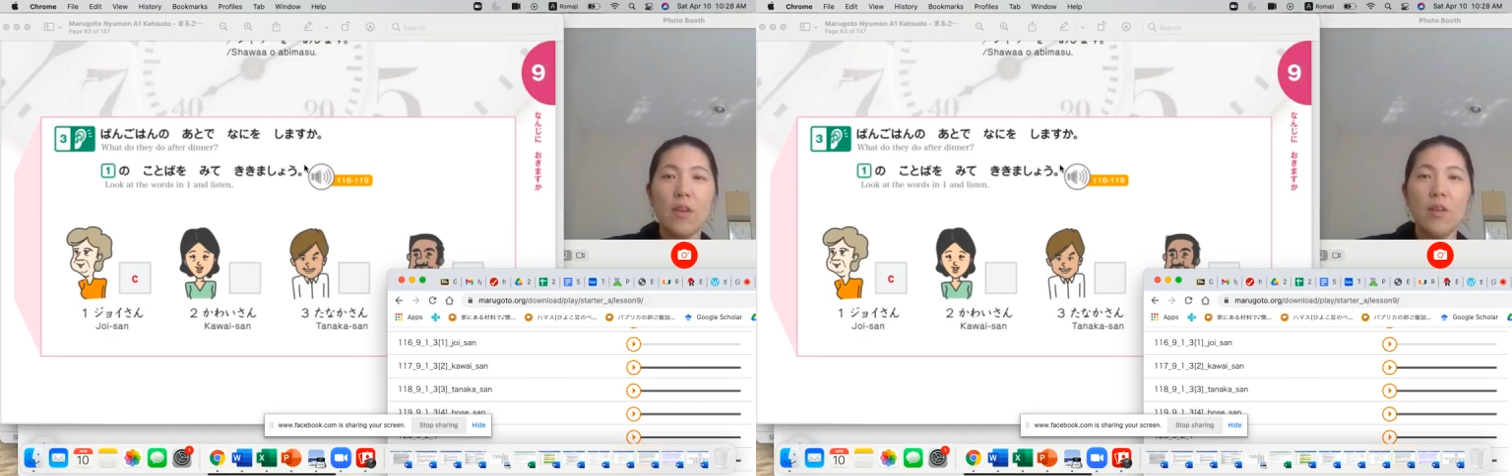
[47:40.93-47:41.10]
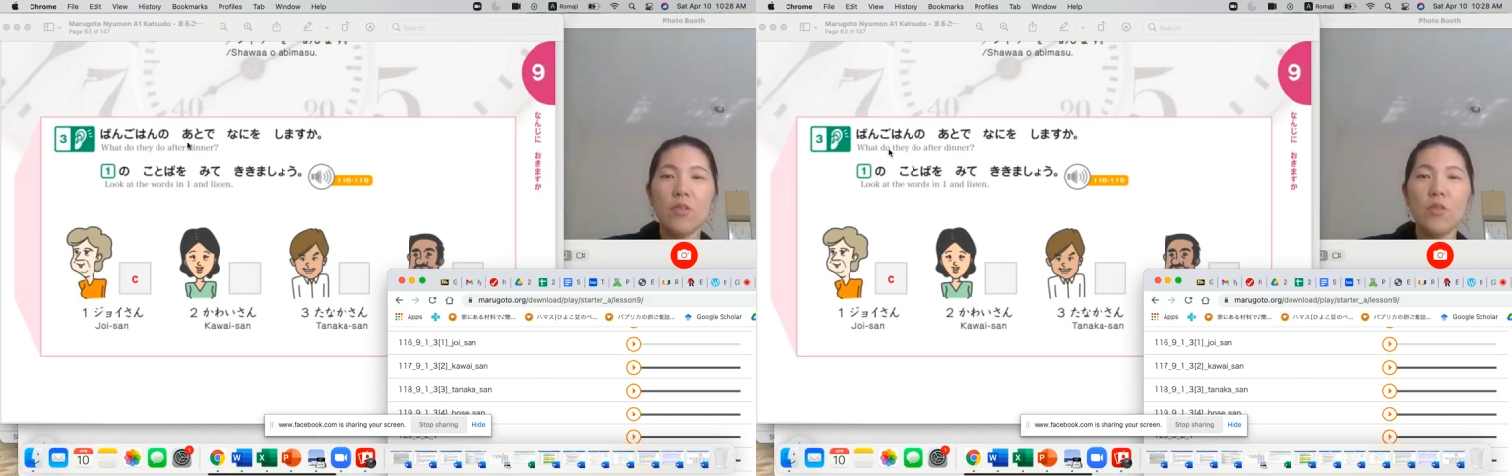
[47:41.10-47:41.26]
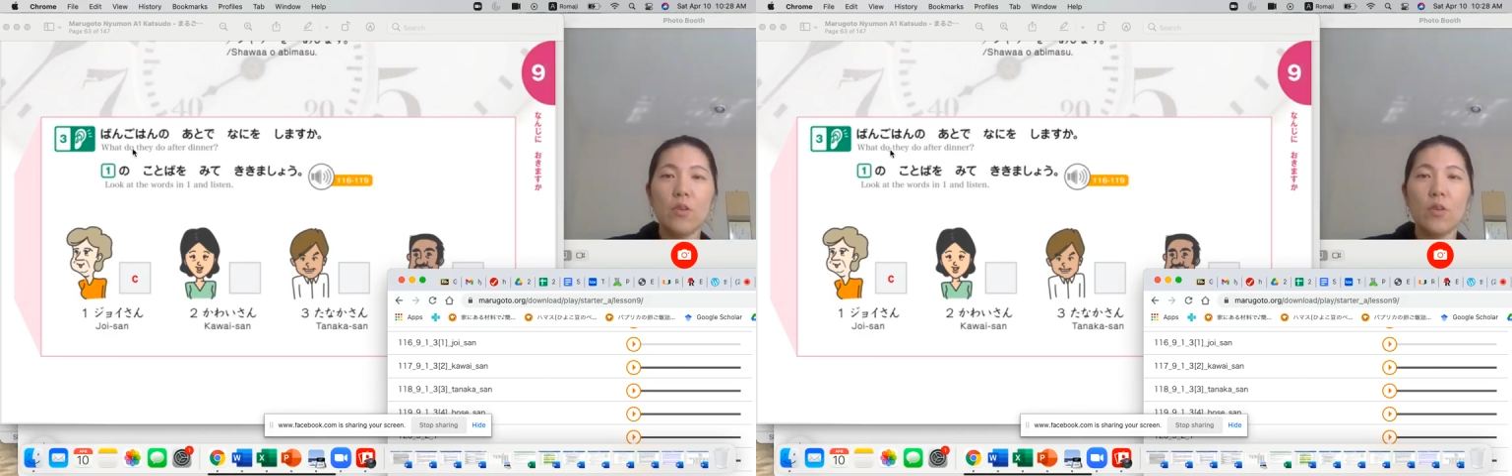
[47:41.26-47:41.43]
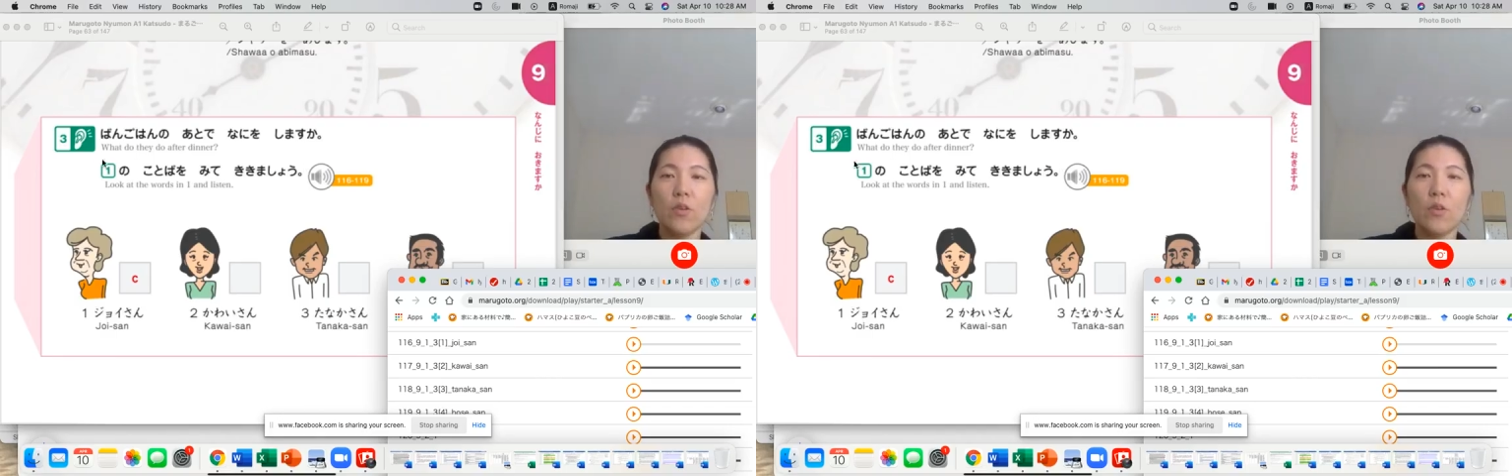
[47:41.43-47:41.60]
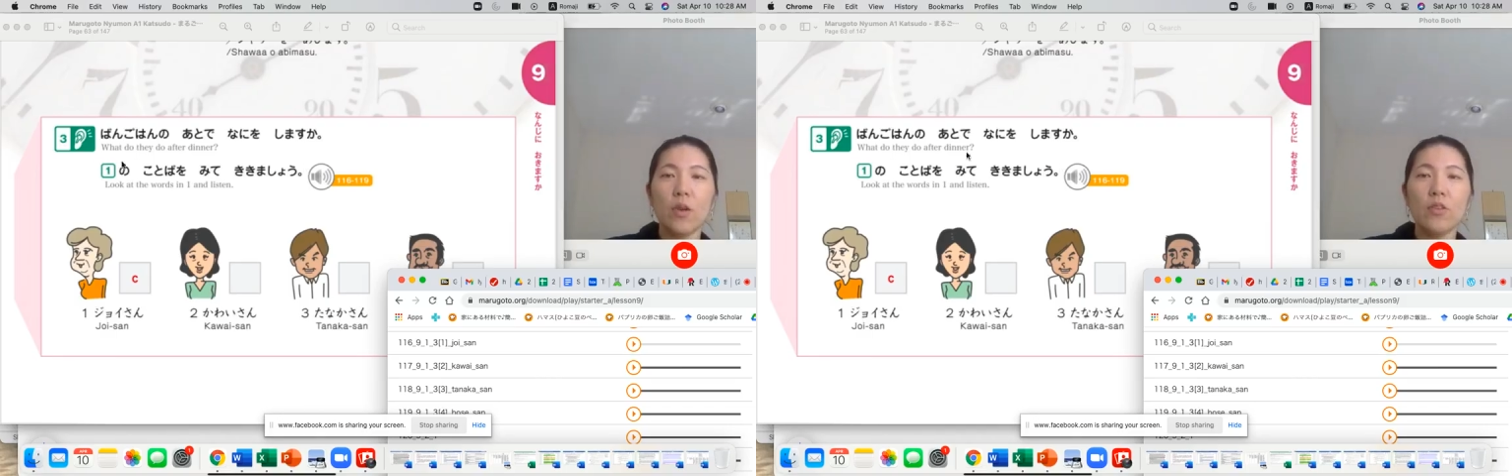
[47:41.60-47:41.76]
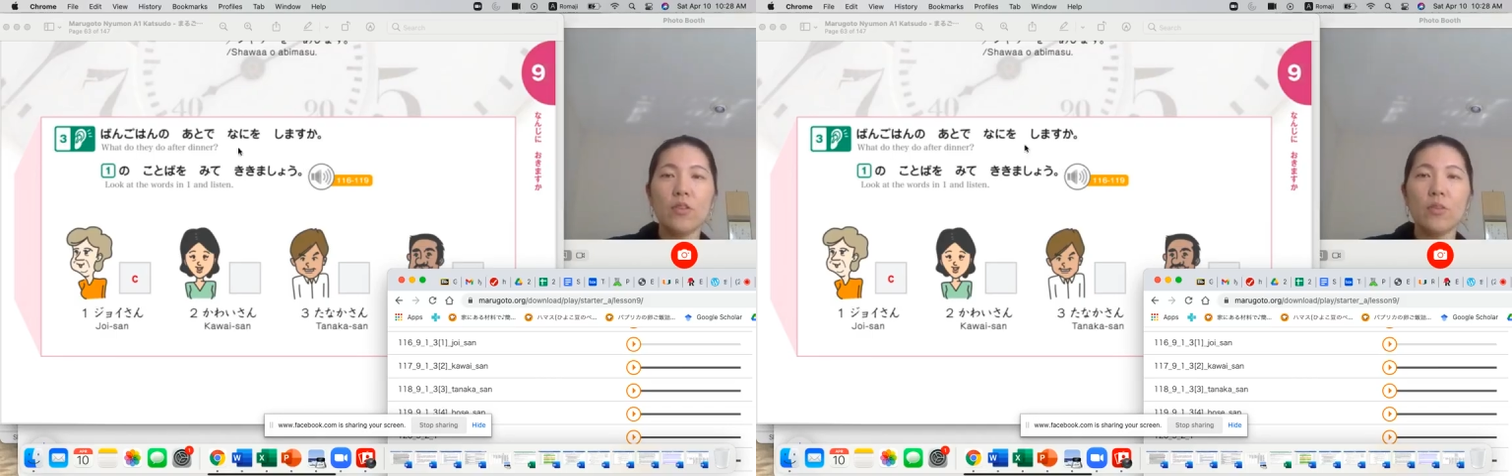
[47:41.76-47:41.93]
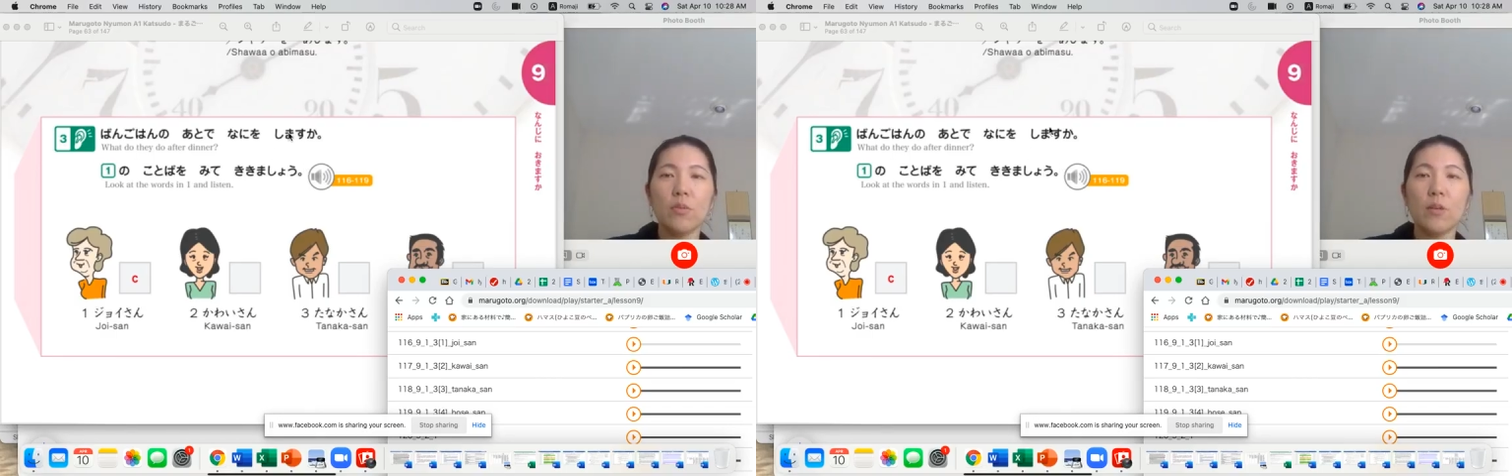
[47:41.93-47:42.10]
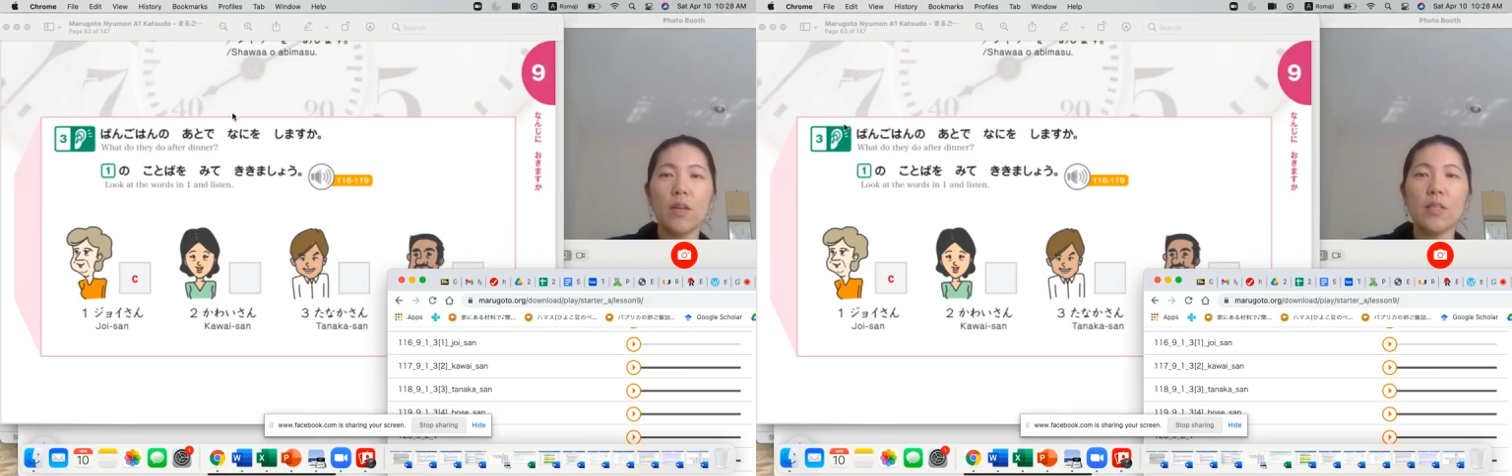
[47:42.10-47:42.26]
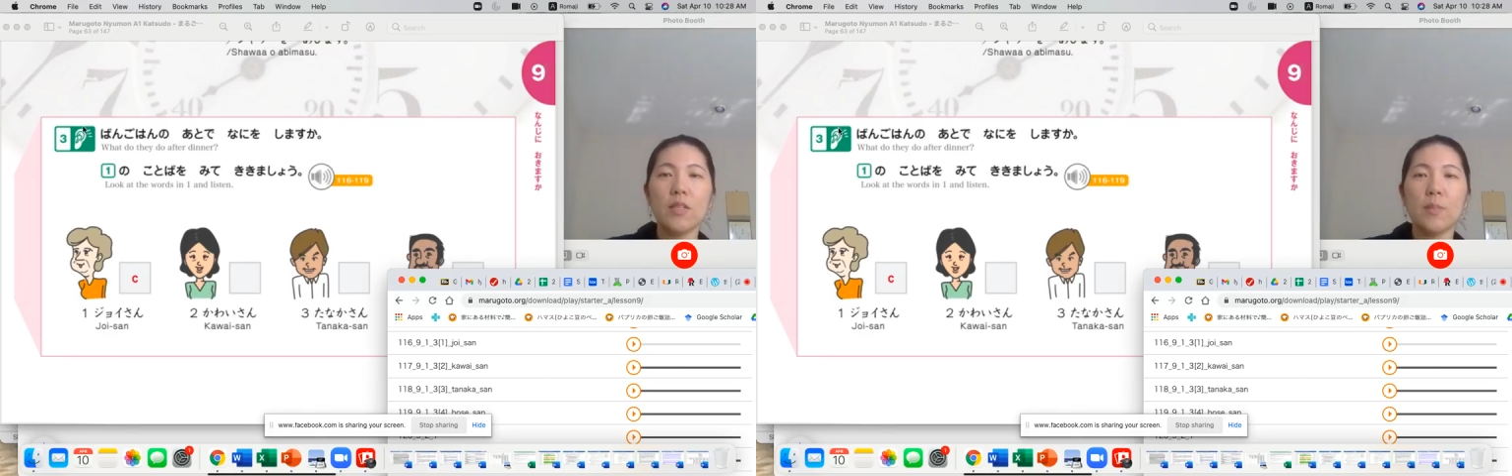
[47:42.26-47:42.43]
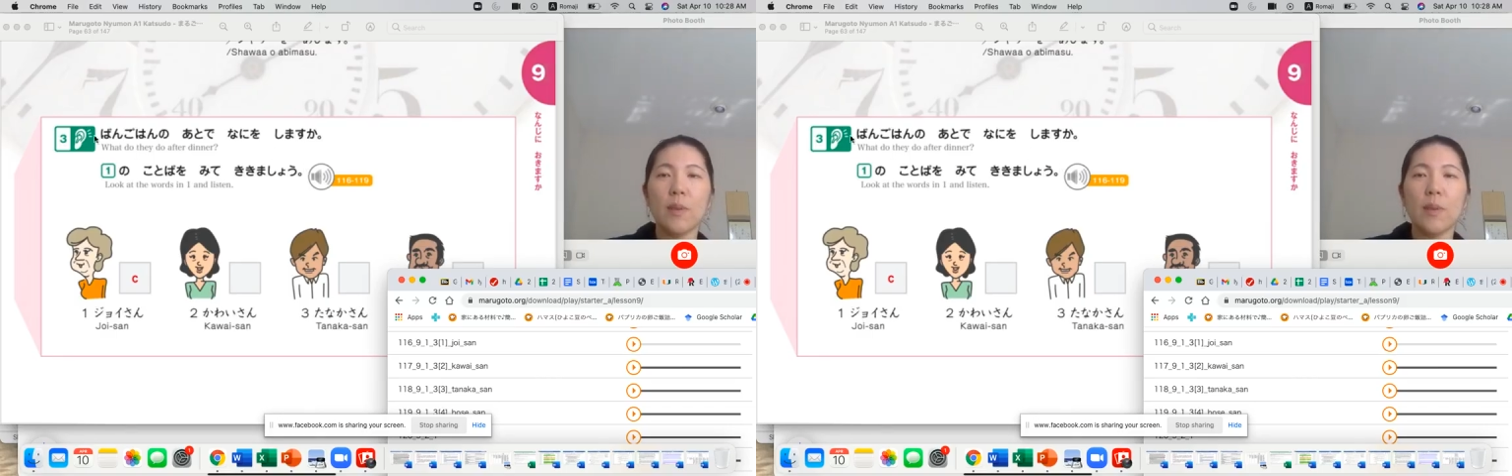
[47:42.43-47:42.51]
So the question was